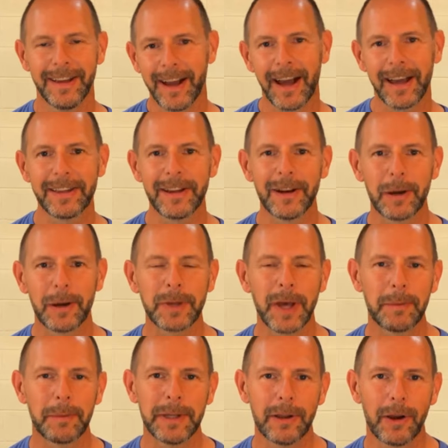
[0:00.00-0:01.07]
Hi there, I'm
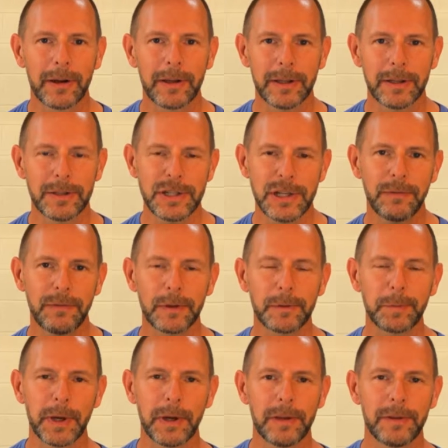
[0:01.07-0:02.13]
Tommy Larkin, Chief
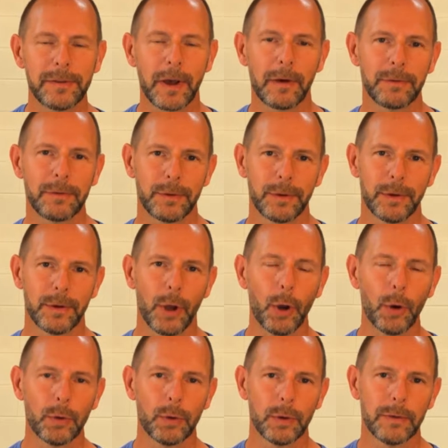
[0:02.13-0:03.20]
Experience Officer and
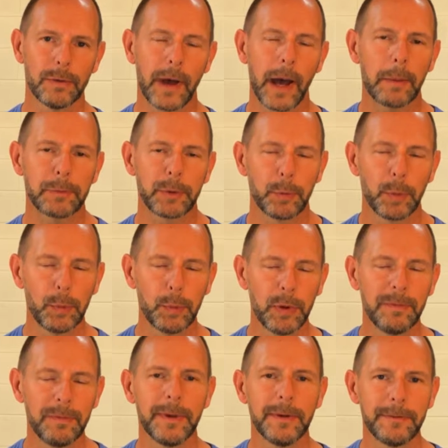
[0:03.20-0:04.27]
owner of Optimal
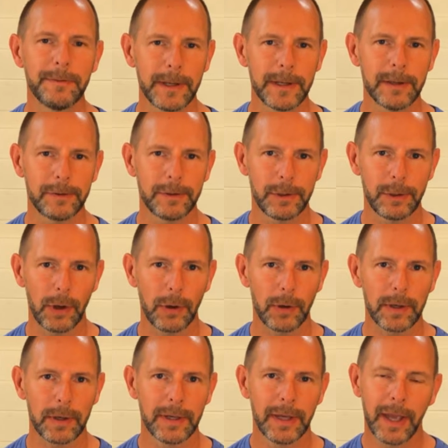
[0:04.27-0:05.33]
Movement Fitness and
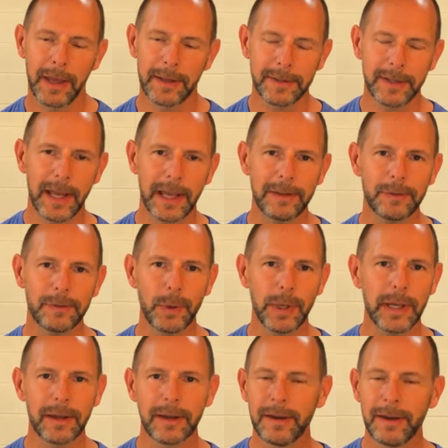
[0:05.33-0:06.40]
Yoga. And today's
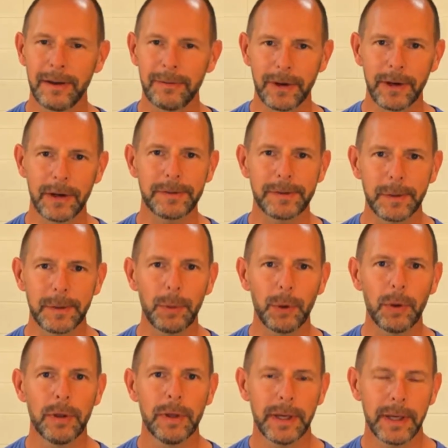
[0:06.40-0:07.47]
tweak, a very
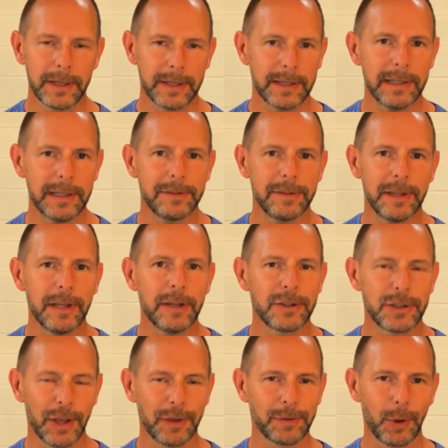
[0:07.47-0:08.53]
simple and easy
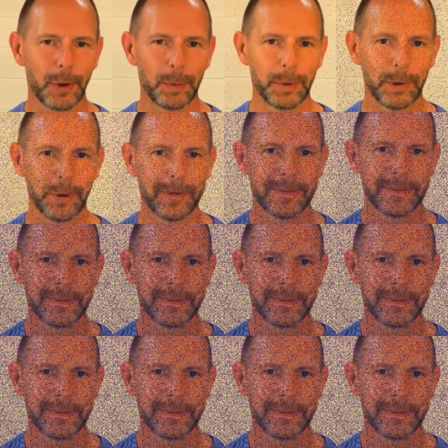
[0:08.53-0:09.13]
chest opener.